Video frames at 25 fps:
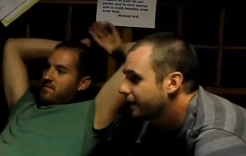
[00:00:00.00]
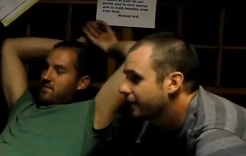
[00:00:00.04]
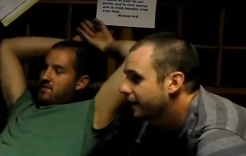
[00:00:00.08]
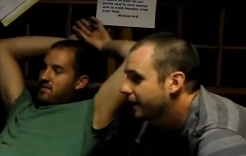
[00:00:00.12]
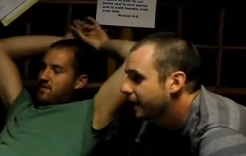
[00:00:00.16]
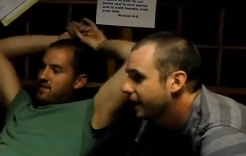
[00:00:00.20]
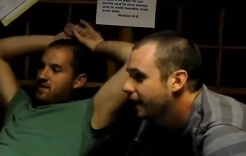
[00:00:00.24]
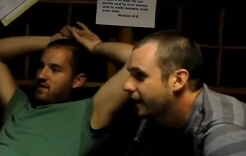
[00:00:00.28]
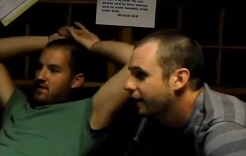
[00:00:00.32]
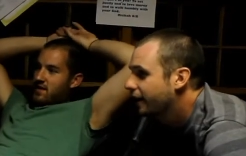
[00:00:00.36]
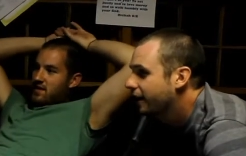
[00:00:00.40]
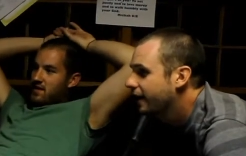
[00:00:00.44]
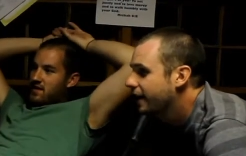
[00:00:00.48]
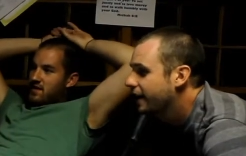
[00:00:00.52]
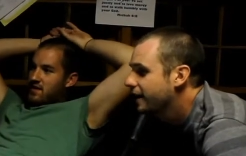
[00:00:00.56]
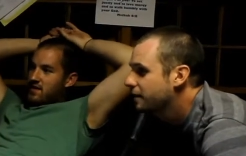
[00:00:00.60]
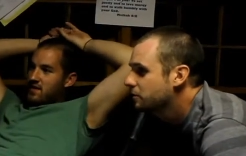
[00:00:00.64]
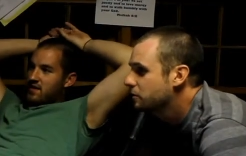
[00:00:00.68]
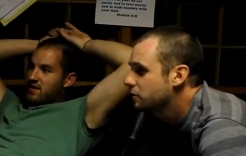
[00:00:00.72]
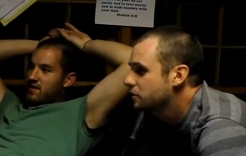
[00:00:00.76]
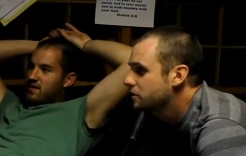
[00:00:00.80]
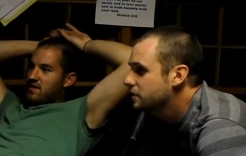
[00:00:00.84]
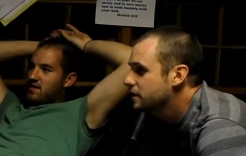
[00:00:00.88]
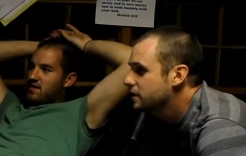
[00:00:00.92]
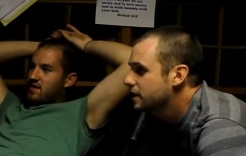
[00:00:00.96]
Speaker 1: the how
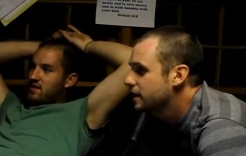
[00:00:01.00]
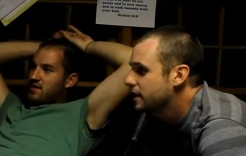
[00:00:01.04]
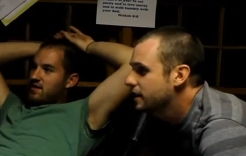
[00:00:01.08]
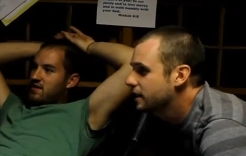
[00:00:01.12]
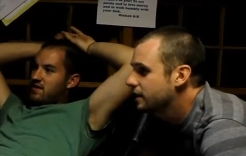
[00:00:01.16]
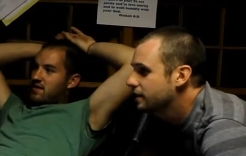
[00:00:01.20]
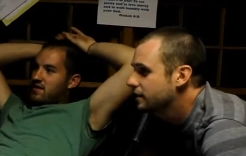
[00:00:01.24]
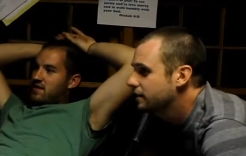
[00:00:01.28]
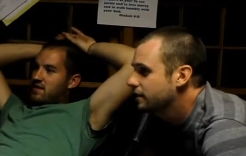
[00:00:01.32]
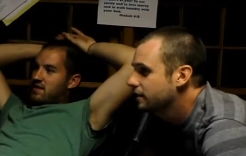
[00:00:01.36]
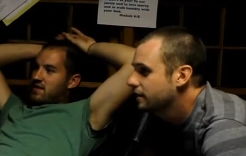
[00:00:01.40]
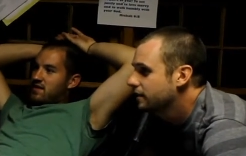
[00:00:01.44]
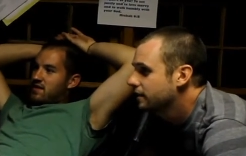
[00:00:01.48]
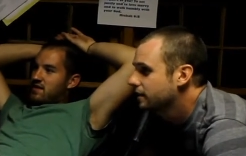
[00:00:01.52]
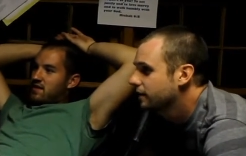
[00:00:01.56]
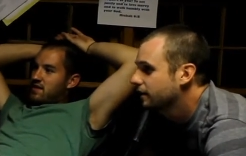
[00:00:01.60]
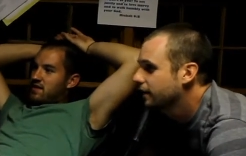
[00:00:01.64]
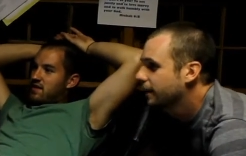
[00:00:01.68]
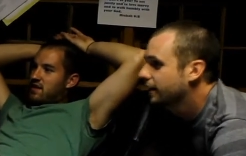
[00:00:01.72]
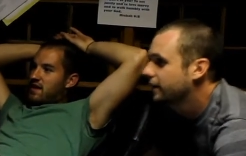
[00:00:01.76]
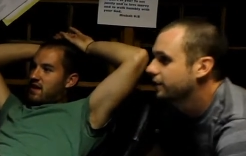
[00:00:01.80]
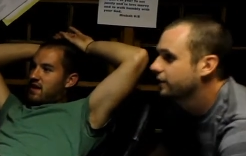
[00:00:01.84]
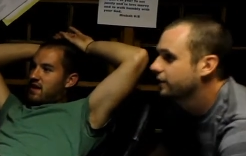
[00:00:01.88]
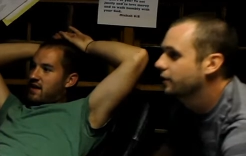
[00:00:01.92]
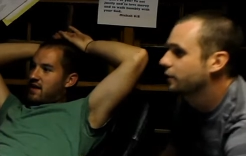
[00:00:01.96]
animals eat, like
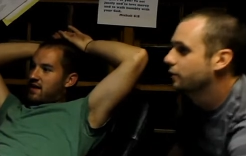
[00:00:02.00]
yeah.